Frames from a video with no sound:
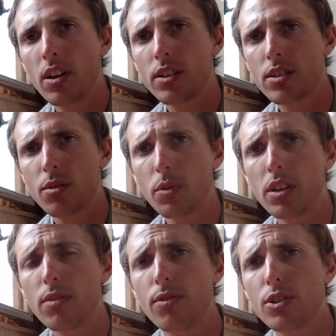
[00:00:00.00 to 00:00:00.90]
So one
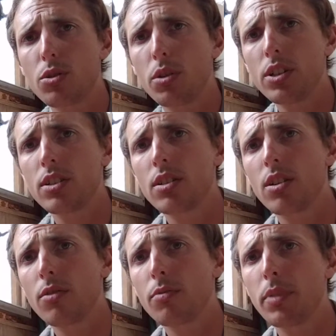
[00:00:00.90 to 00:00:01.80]
of the first questions that
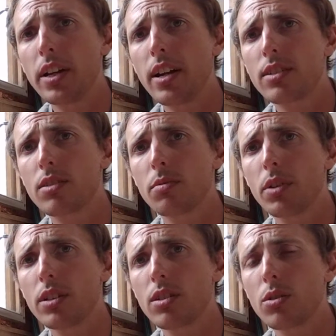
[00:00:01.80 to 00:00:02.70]
I've been asked on
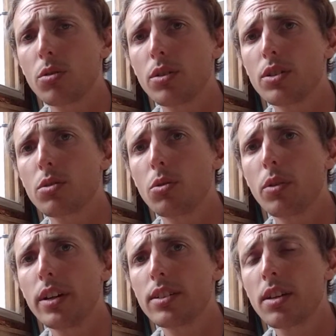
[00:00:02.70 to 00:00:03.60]
my tour is
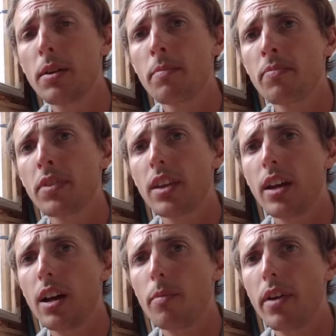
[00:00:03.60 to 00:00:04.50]
always
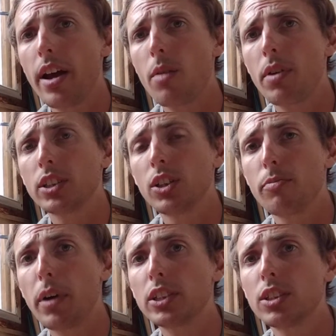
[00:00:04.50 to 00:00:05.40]
how much I've
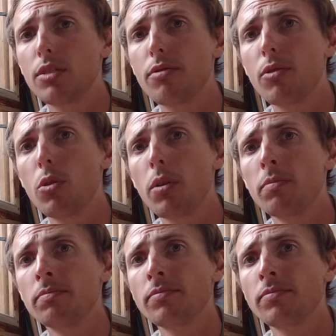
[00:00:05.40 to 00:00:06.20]
budgeted for.